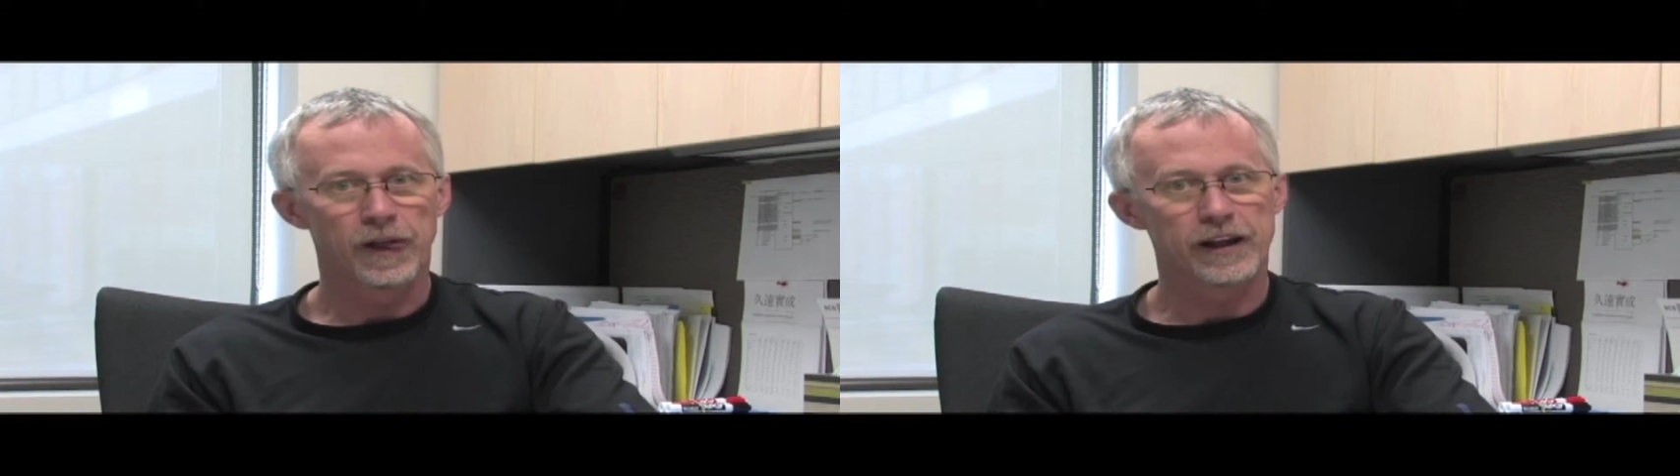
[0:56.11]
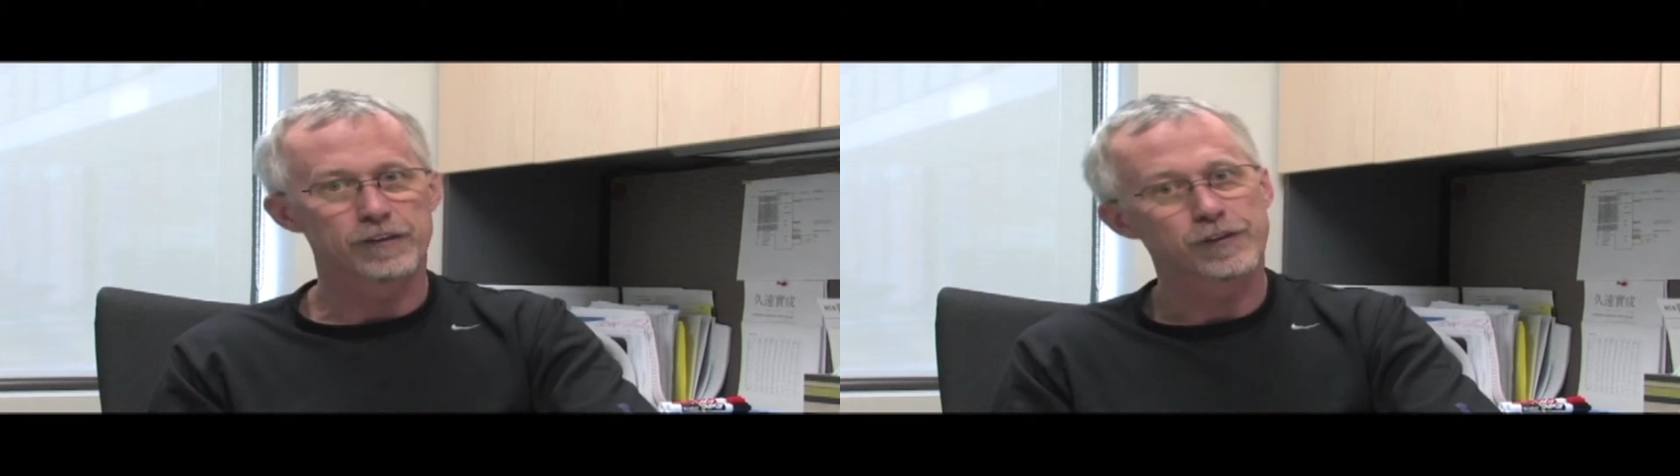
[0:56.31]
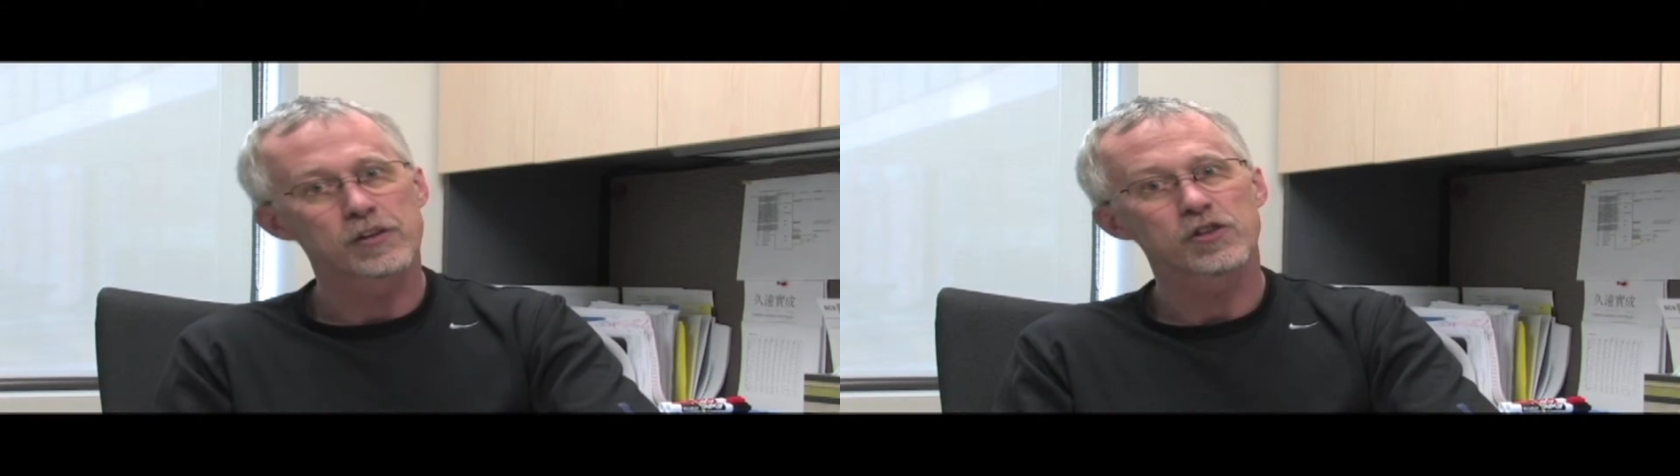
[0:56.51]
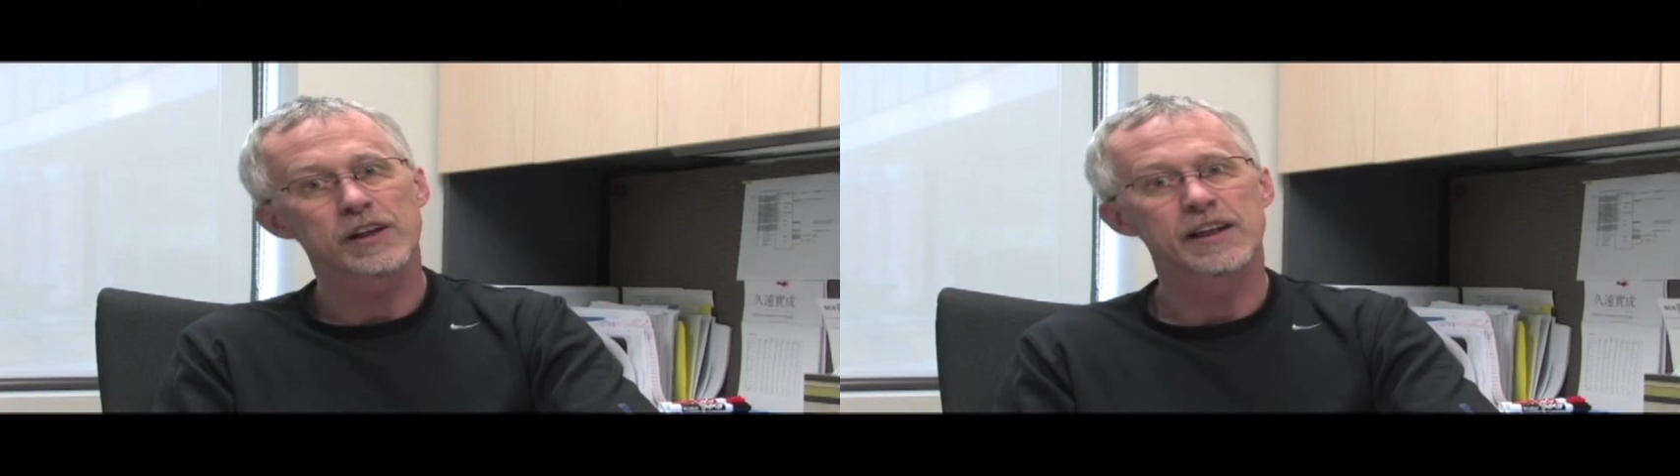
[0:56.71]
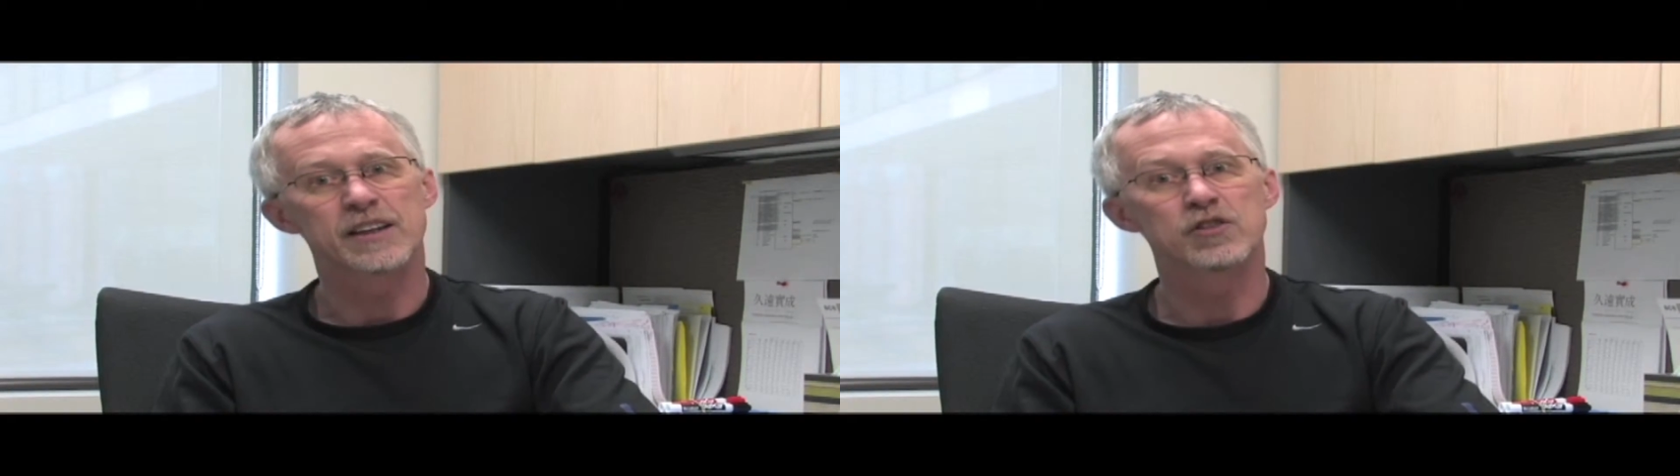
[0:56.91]
And the first
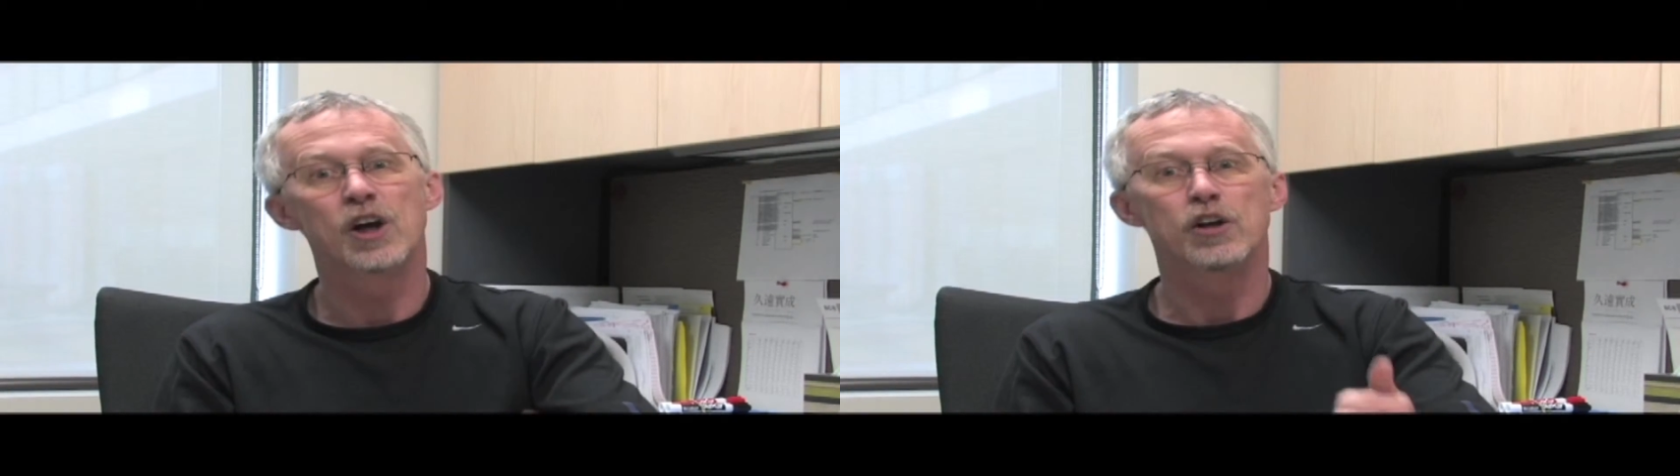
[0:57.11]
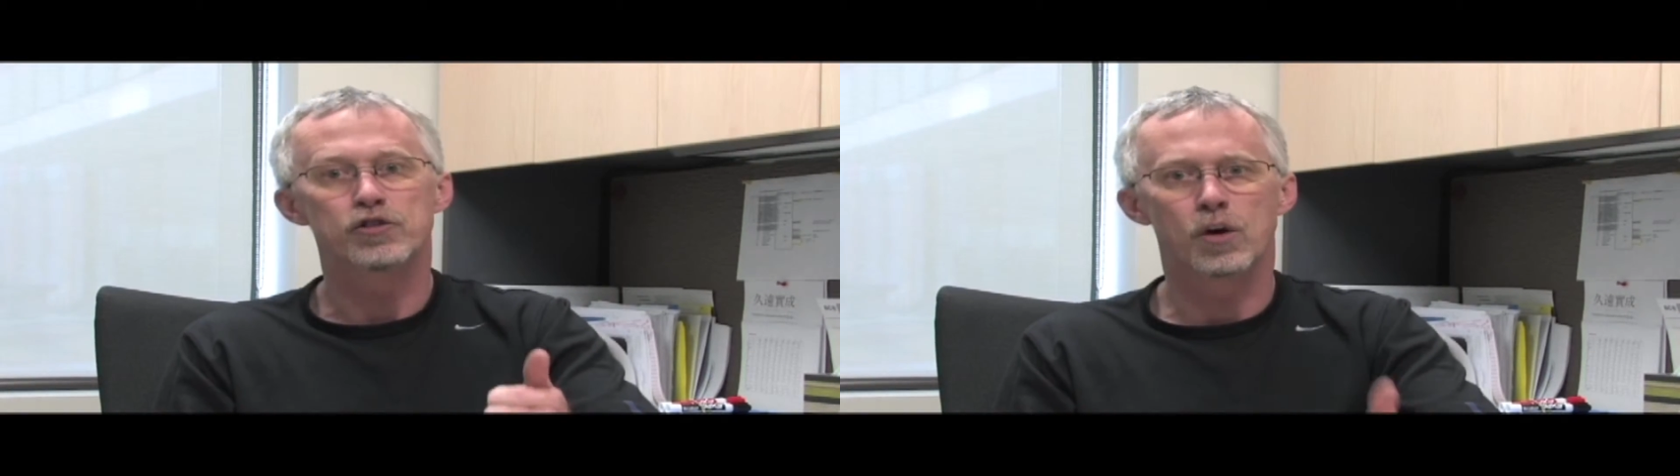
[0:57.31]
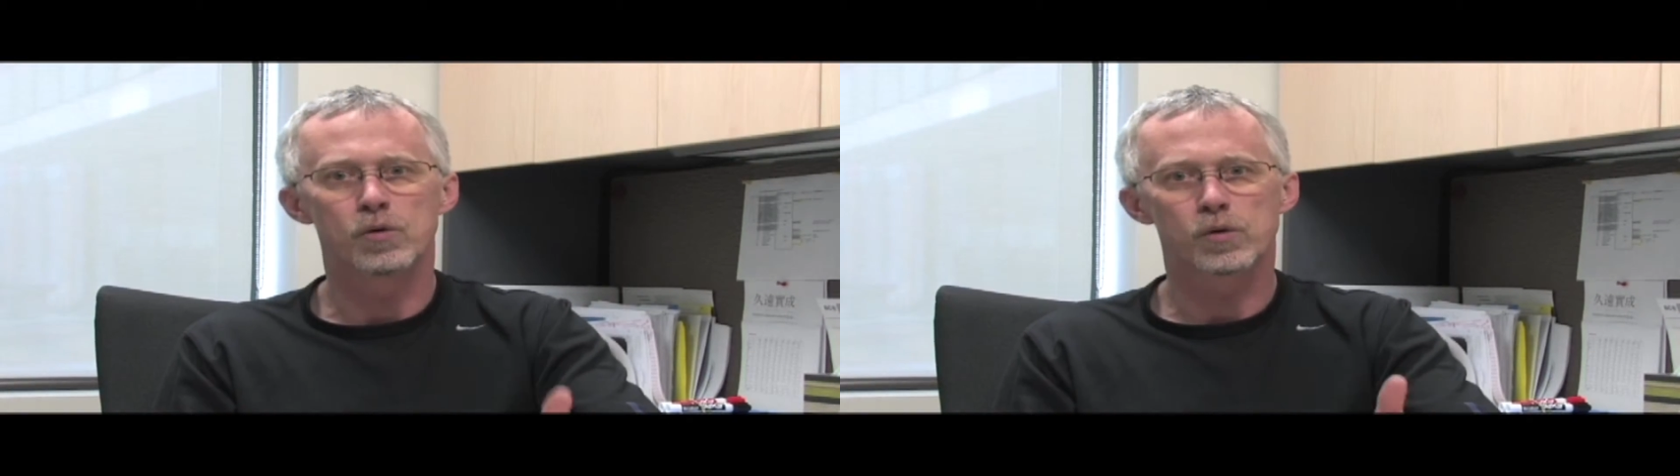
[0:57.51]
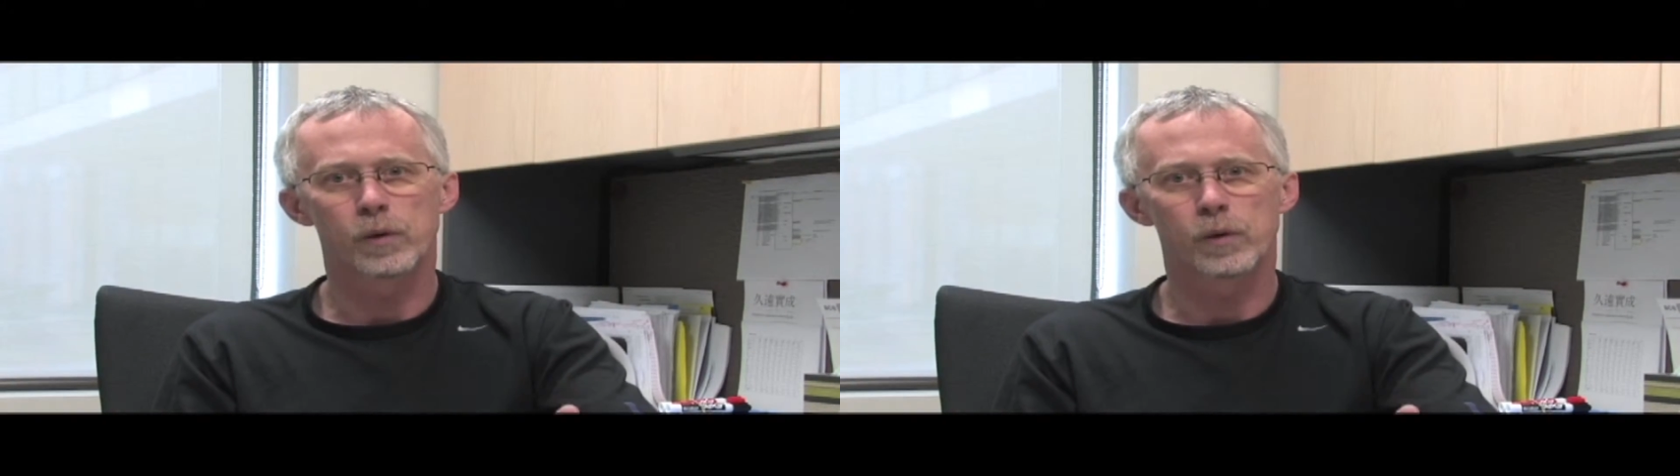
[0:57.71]
thing is, don't